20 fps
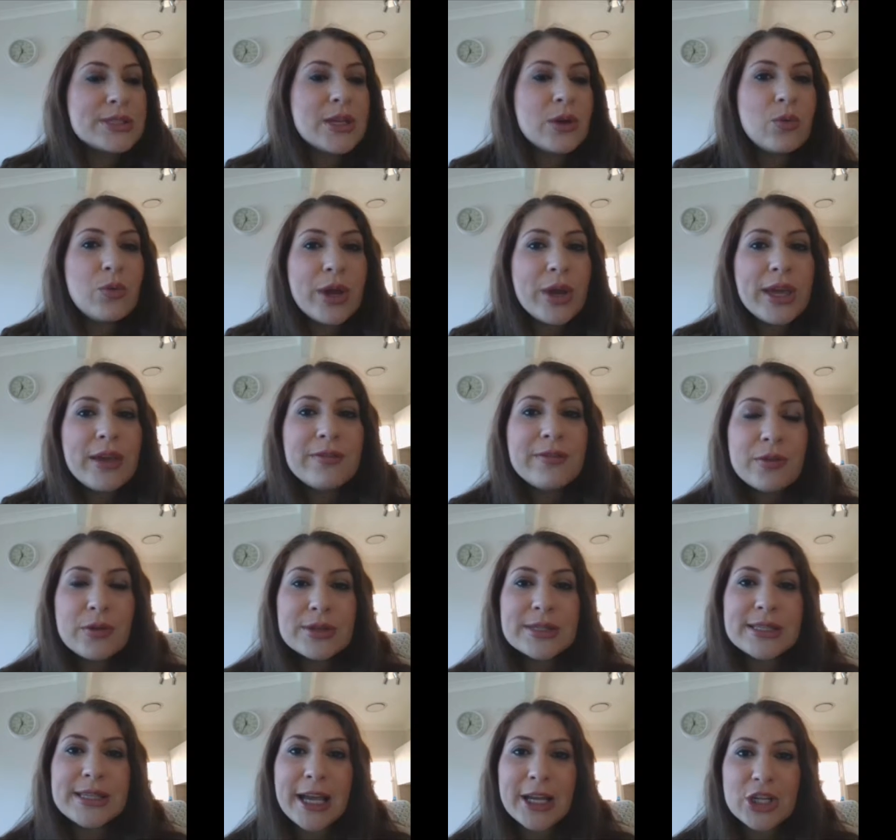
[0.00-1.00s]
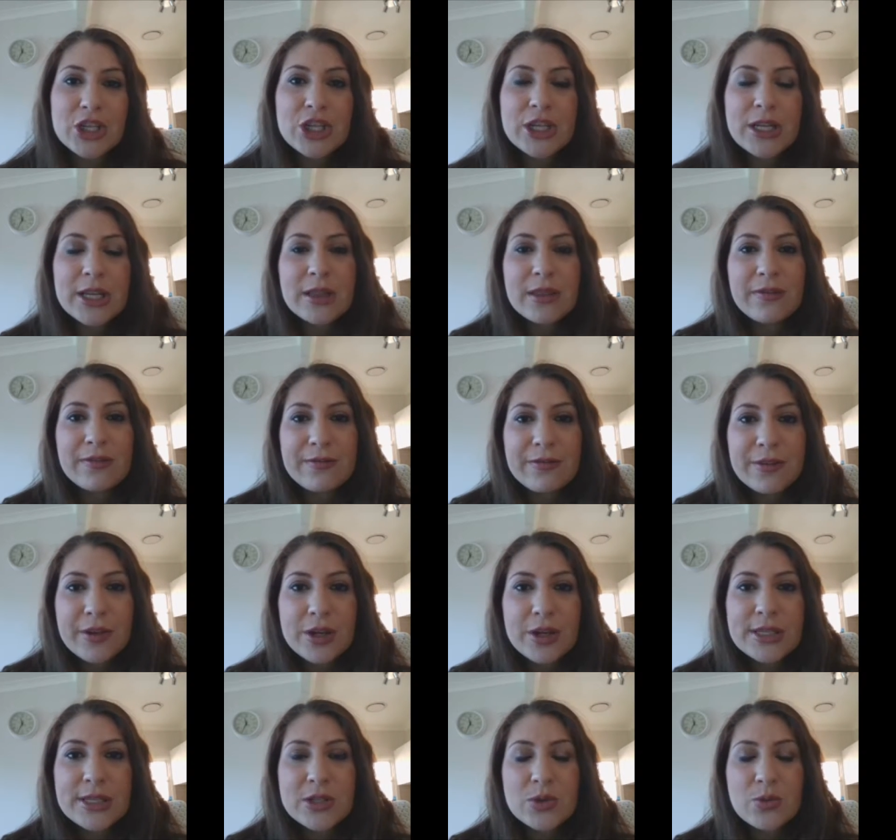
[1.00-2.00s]
So week 4 is actually the
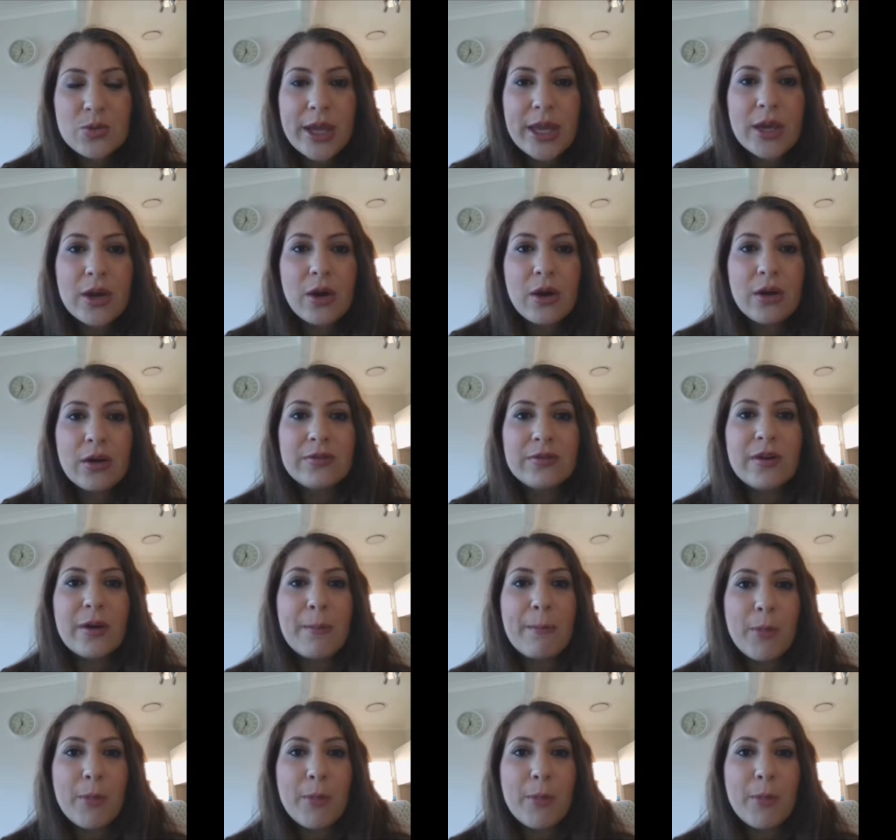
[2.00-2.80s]
first week of